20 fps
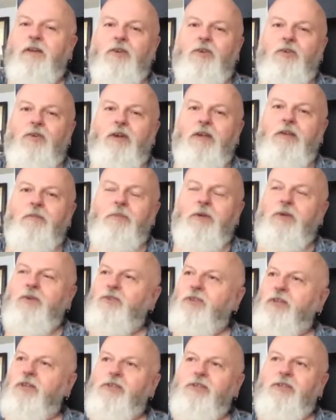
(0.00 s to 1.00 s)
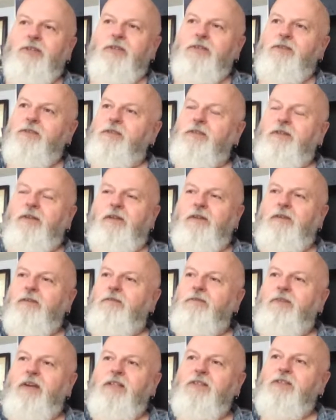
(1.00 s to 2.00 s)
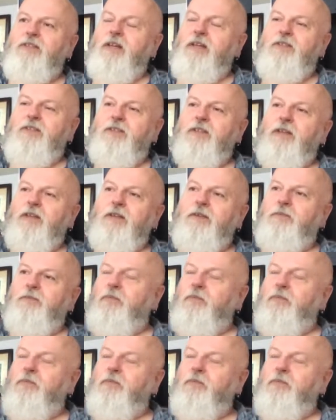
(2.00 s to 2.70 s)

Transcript: Great musicians, fantastic.